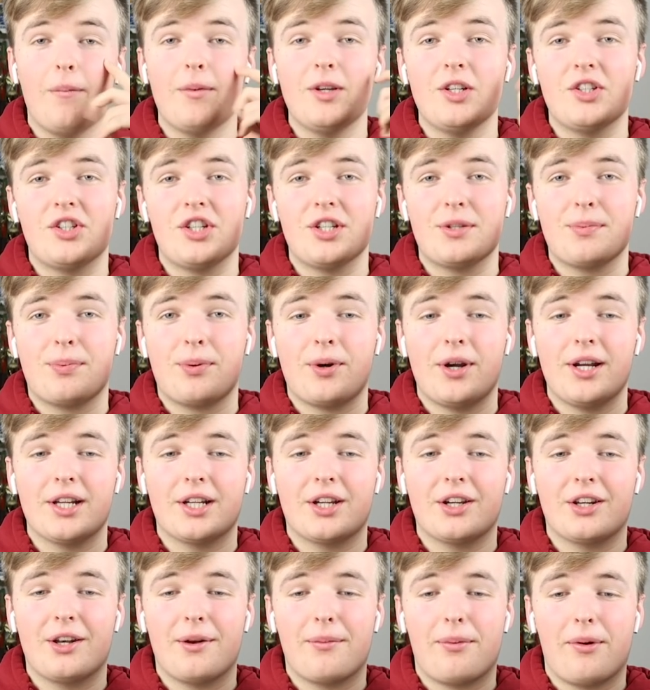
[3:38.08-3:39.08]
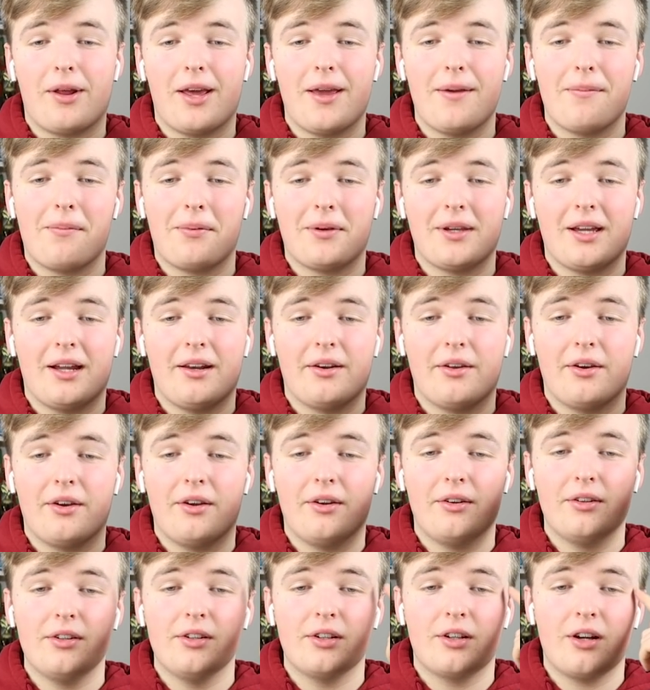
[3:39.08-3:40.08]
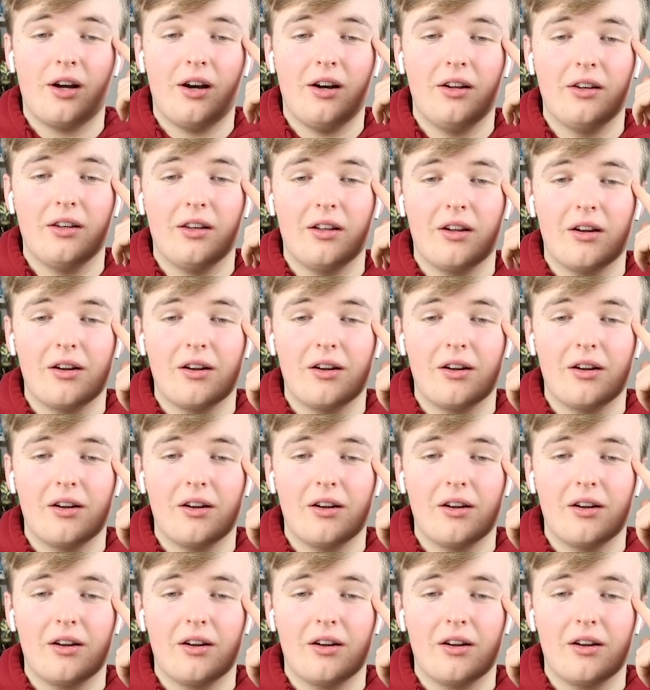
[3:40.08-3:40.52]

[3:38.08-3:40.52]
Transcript: I mean, she's pretty good at playing piano, you can't